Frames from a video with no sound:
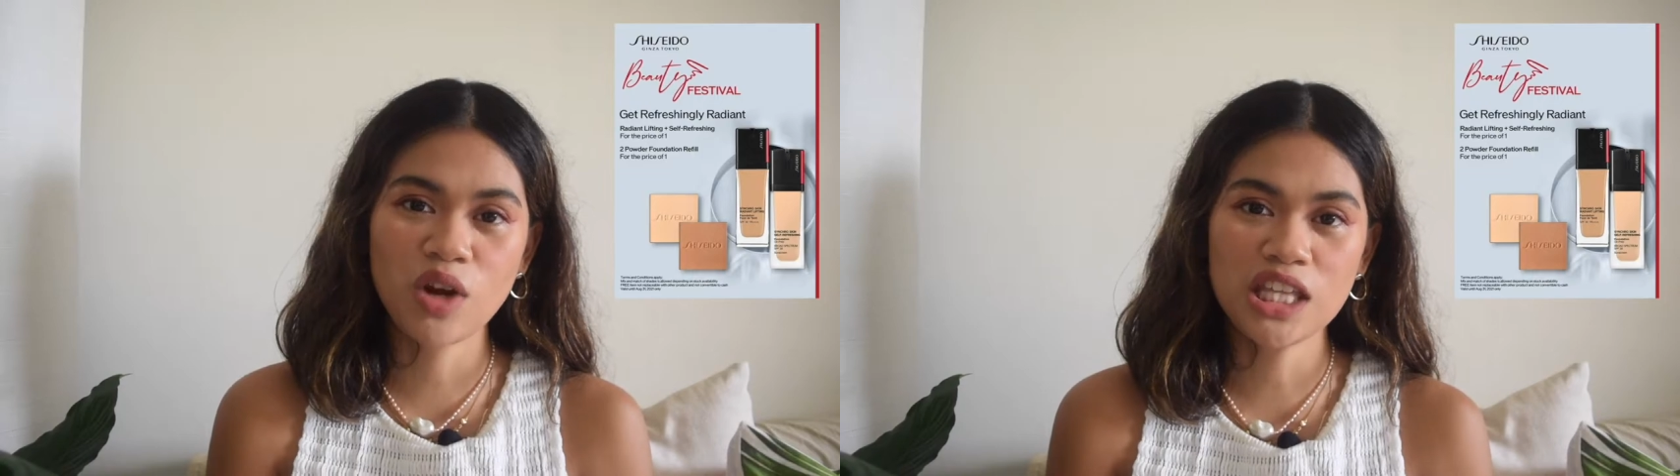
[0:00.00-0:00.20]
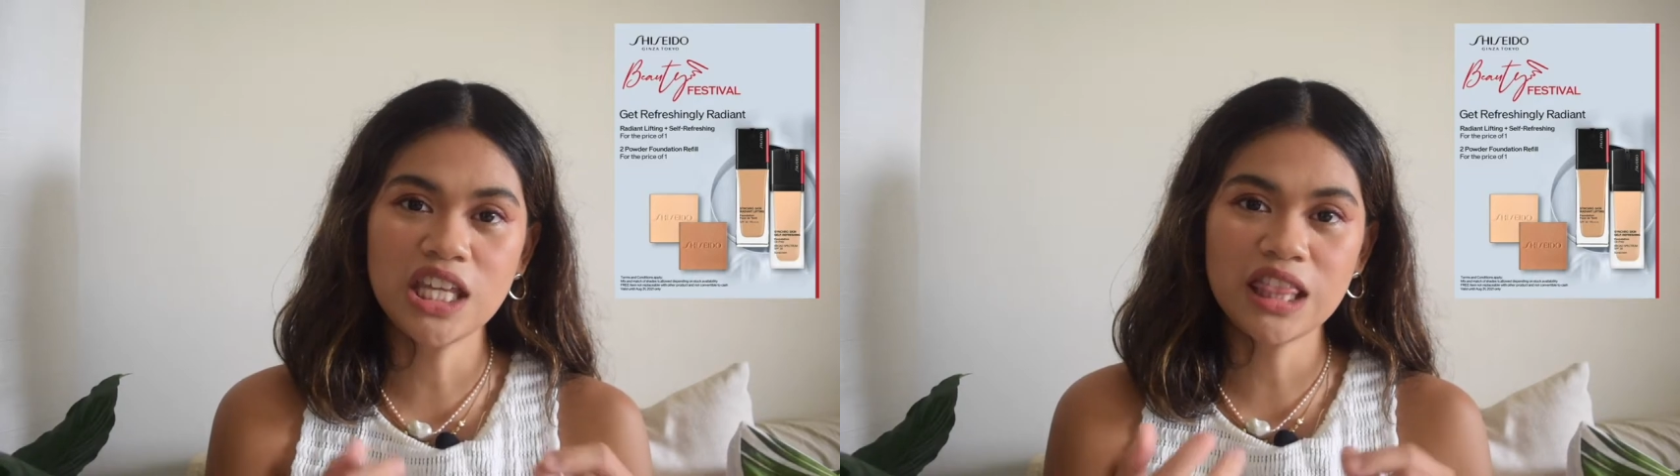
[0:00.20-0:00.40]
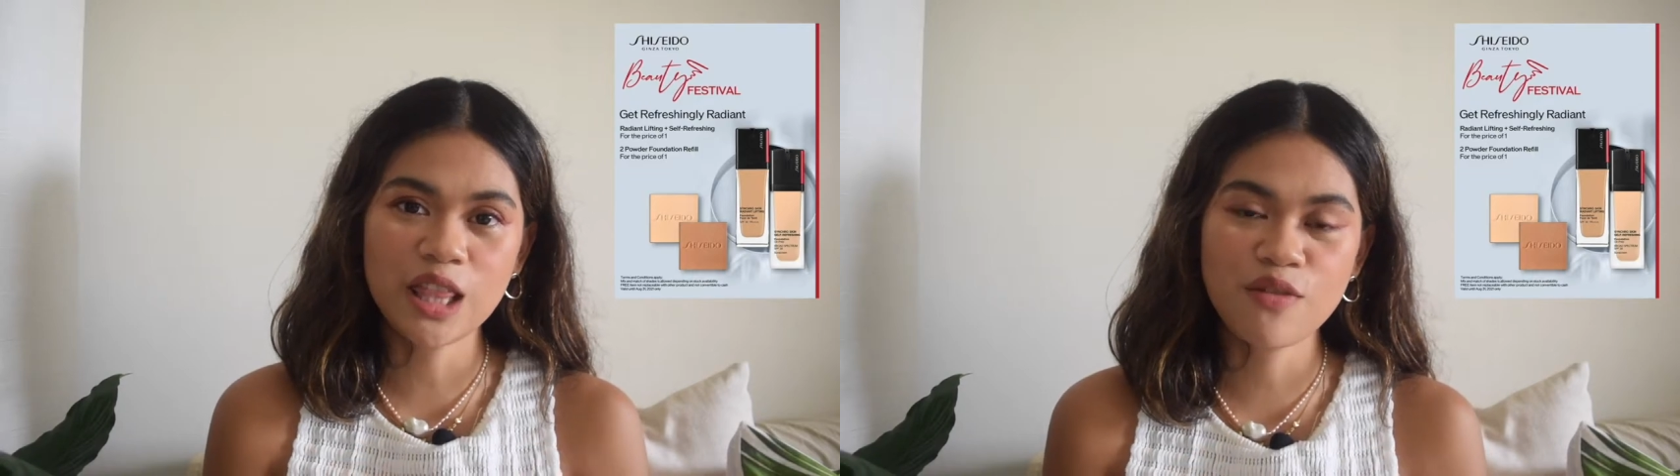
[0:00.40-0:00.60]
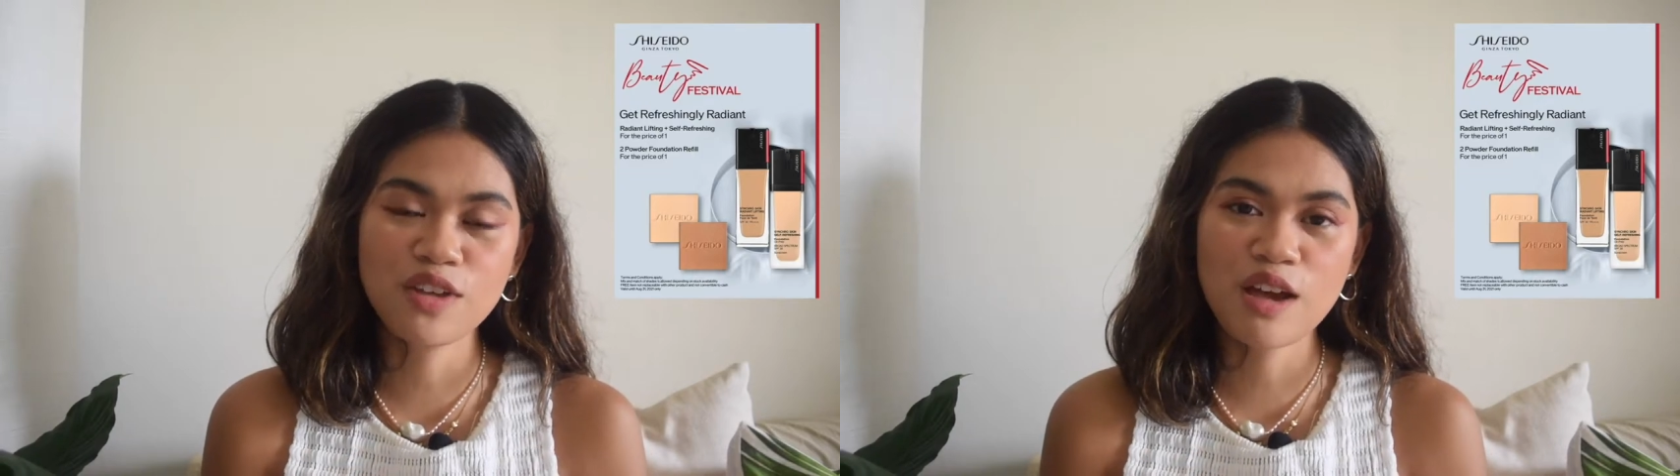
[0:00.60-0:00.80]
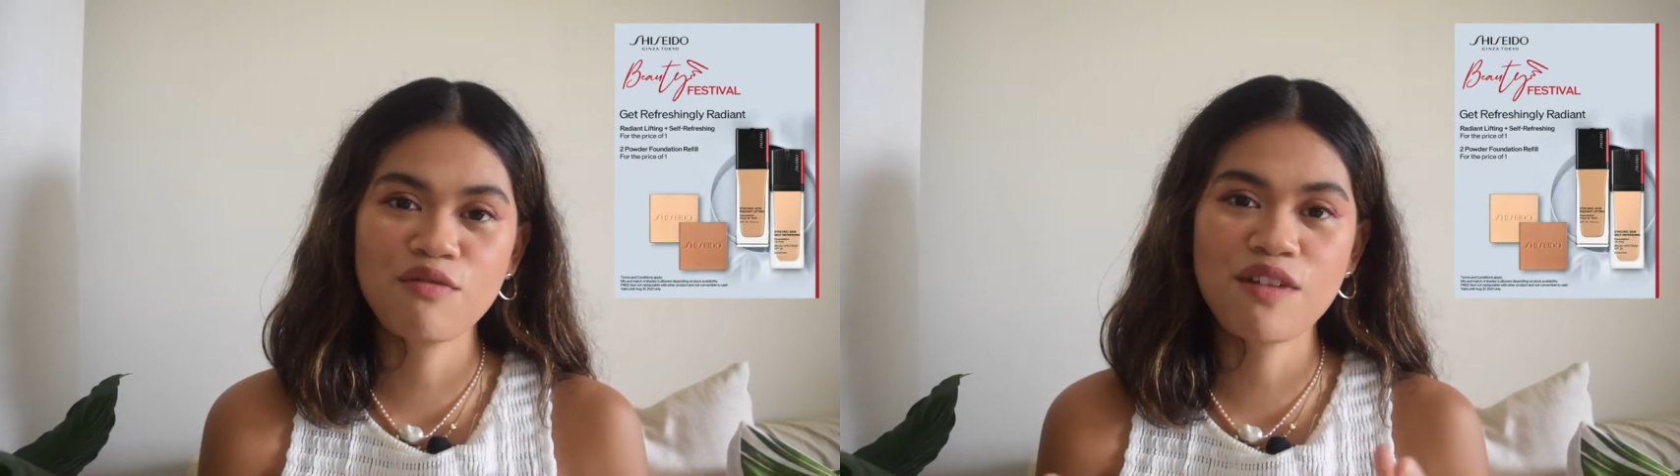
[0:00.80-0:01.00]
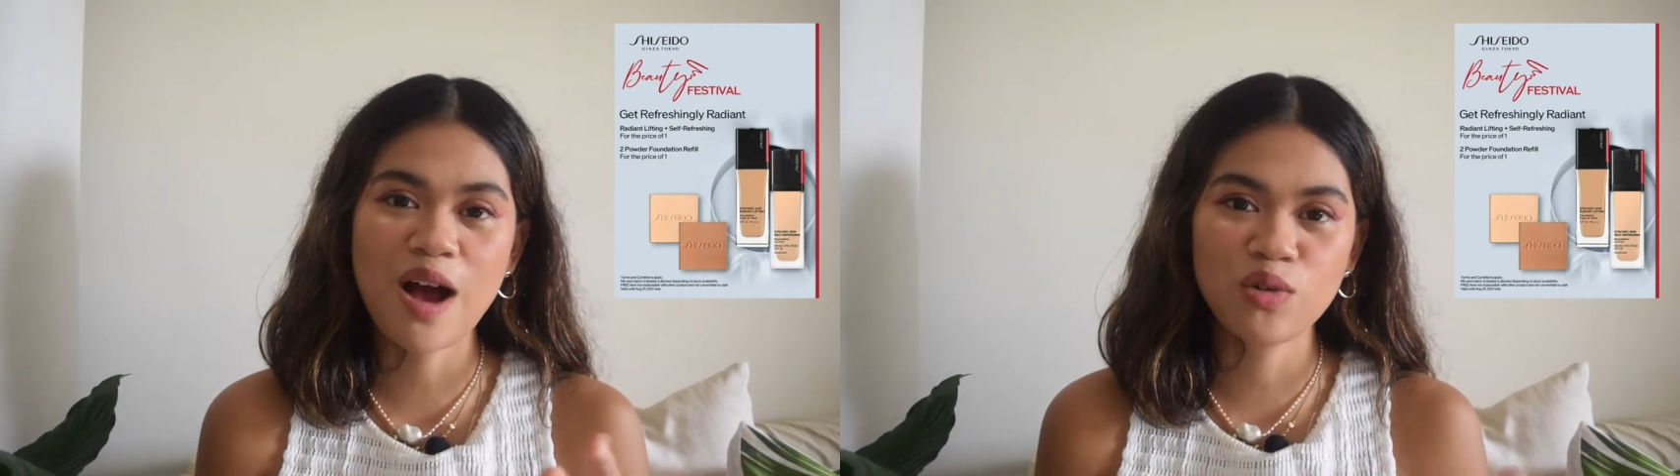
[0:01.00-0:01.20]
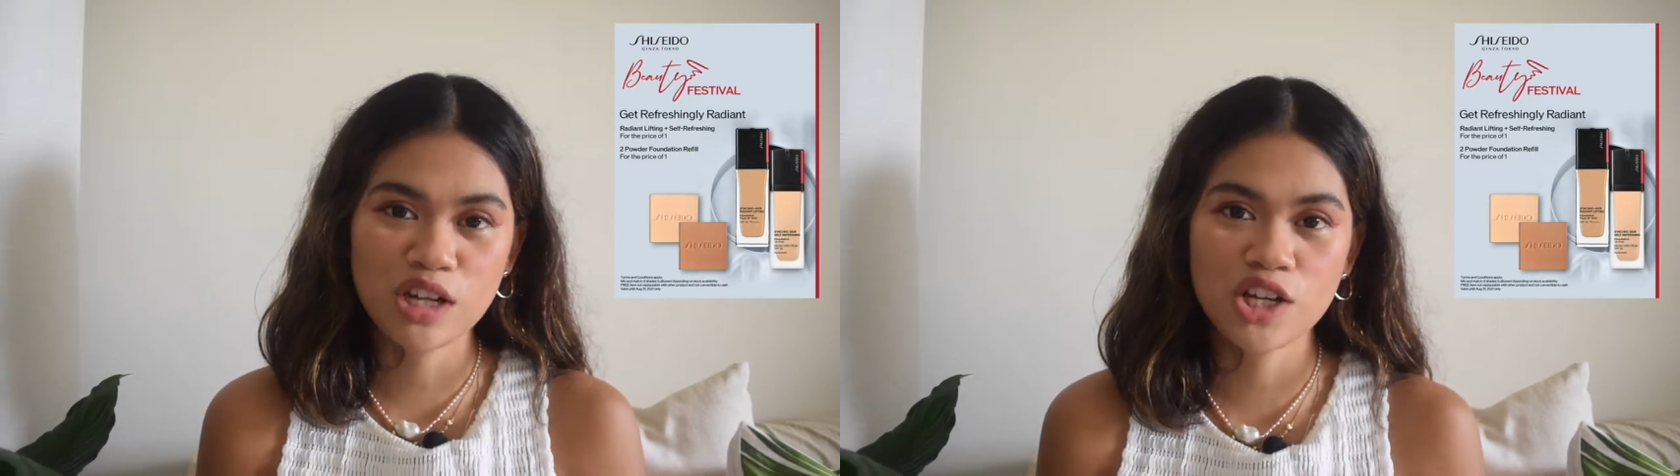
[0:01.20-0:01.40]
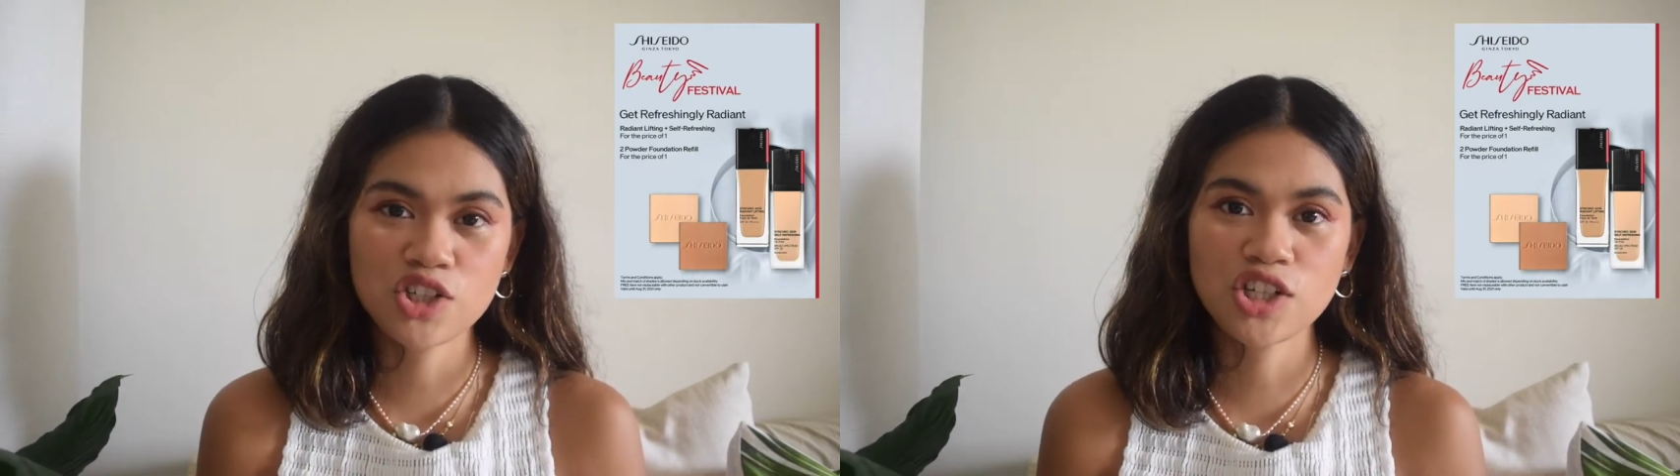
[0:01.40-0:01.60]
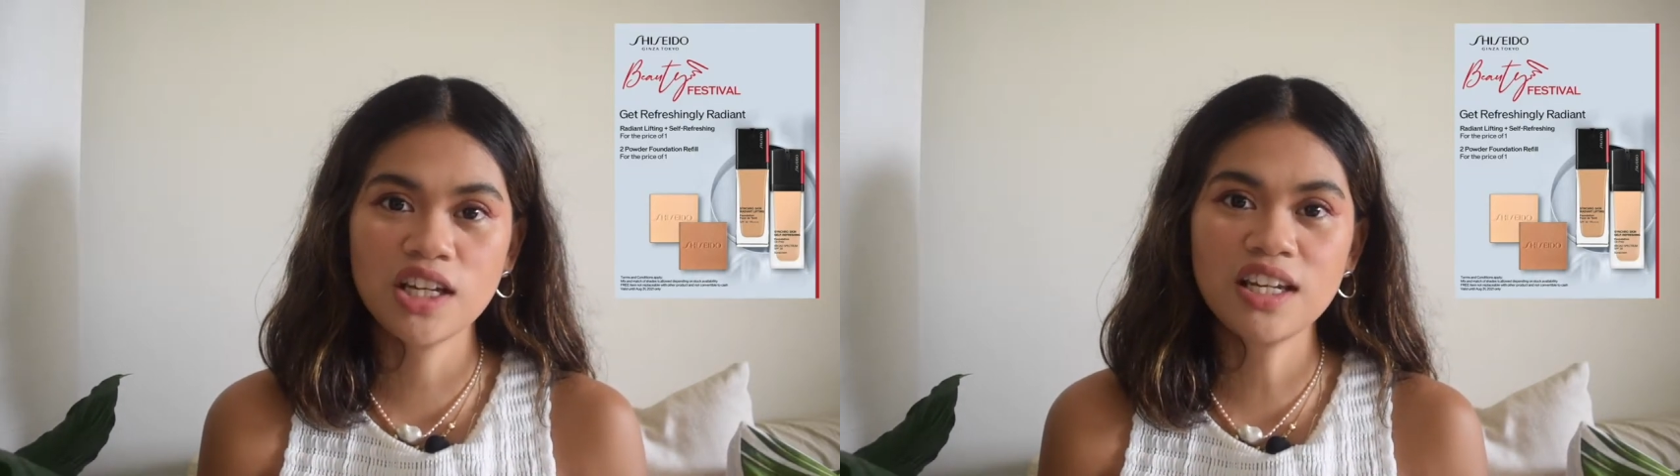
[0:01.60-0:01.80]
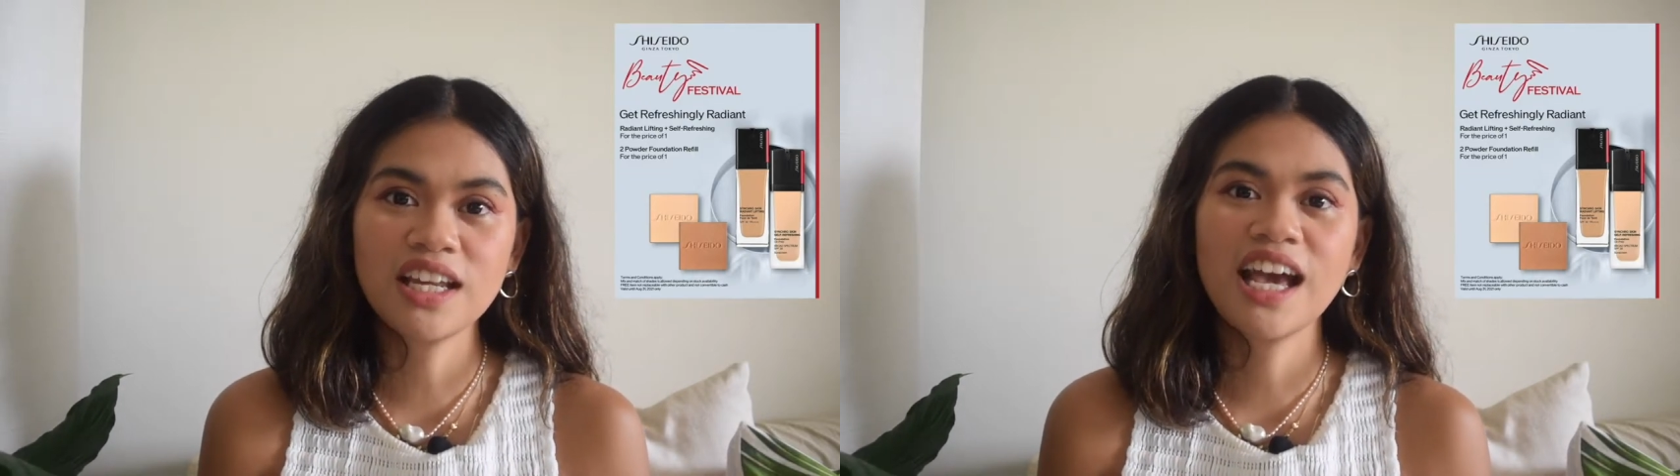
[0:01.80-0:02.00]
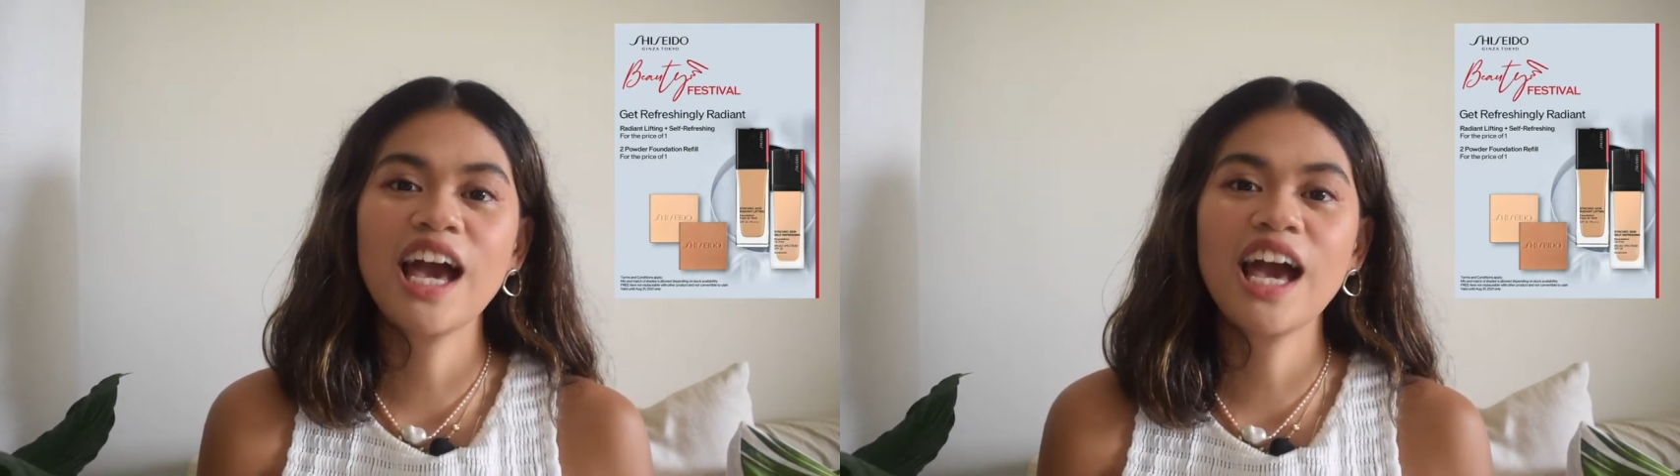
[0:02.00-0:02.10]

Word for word: Radiant Lifting Foundation